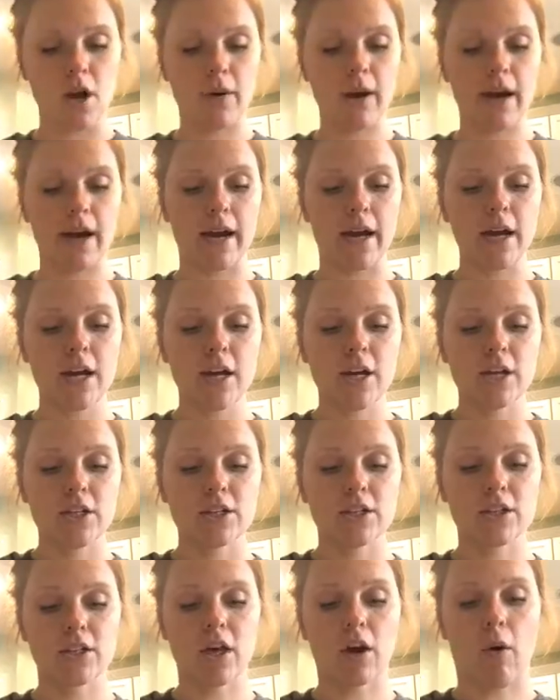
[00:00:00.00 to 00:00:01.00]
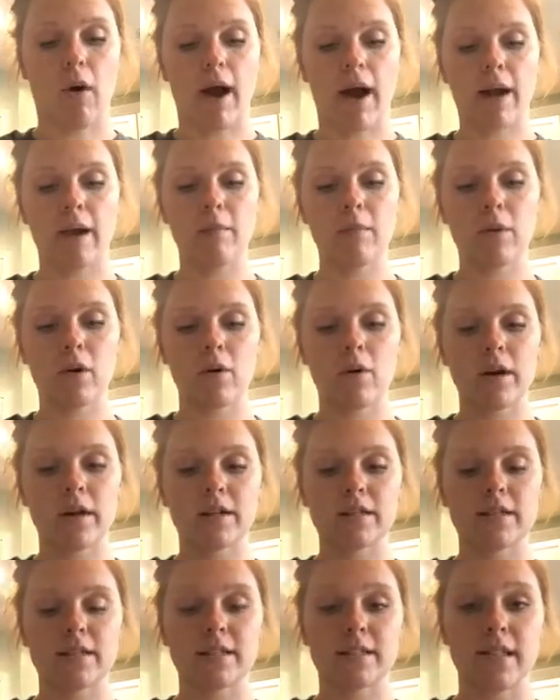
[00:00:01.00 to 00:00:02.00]
Okay, so I am
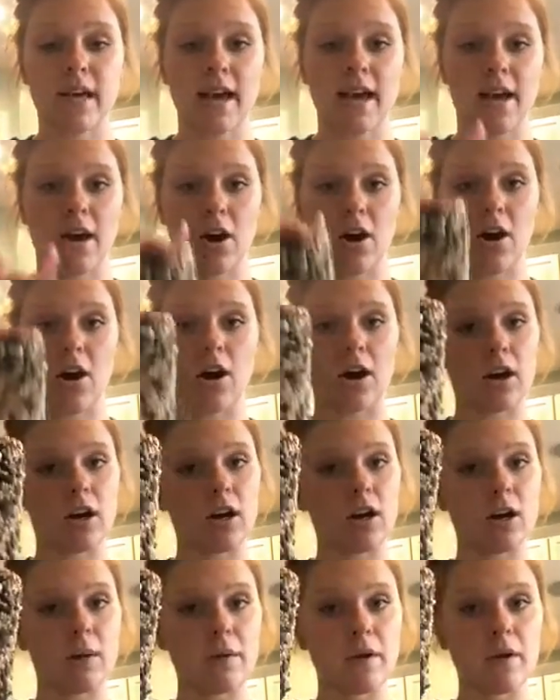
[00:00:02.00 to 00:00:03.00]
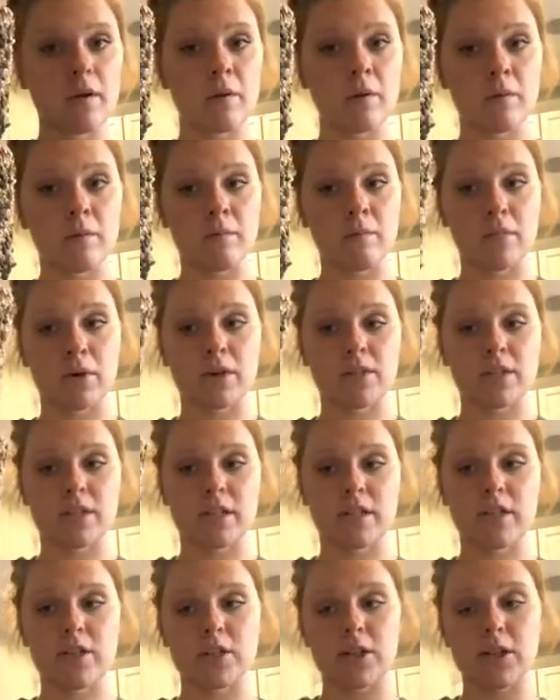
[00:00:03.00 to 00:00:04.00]
going to set our
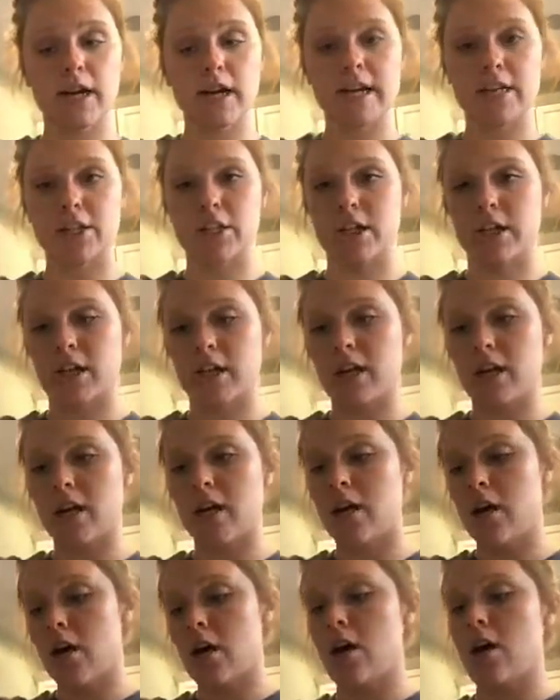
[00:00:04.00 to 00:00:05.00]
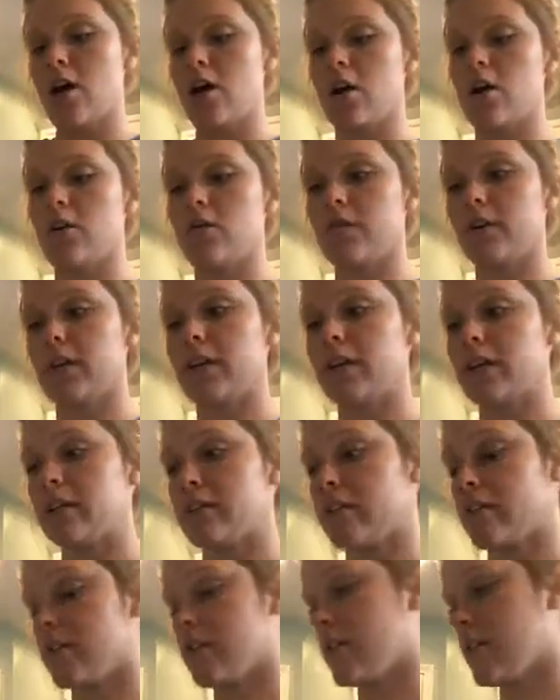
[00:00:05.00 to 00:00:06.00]
birdseed creation over here
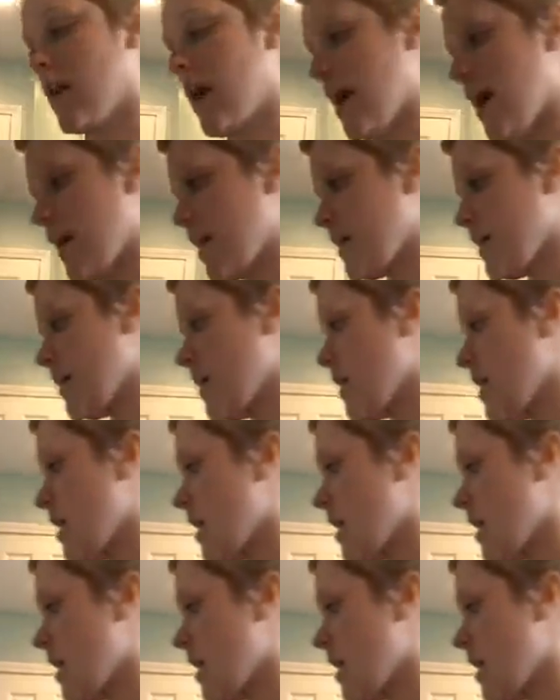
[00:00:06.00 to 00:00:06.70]
to the side